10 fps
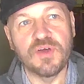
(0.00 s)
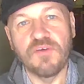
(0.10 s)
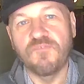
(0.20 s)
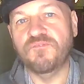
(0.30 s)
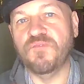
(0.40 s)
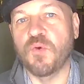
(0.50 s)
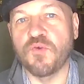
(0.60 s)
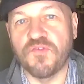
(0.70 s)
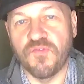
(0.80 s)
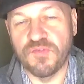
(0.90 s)

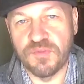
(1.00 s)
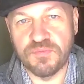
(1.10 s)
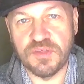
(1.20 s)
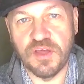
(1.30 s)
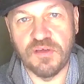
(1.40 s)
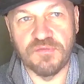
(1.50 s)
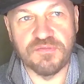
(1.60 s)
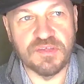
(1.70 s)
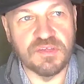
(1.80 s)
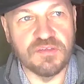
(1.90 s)
forage for themselves
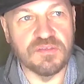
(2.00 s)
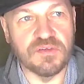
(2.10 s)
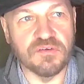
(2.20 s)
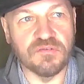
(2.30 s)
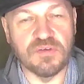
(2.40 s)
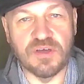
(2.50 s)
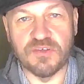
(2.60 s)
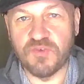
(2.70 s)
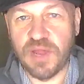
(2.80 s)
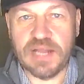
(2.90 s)
in their
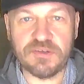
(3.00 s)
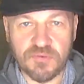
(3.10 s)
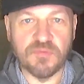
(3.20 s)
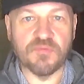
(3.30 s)
tractors.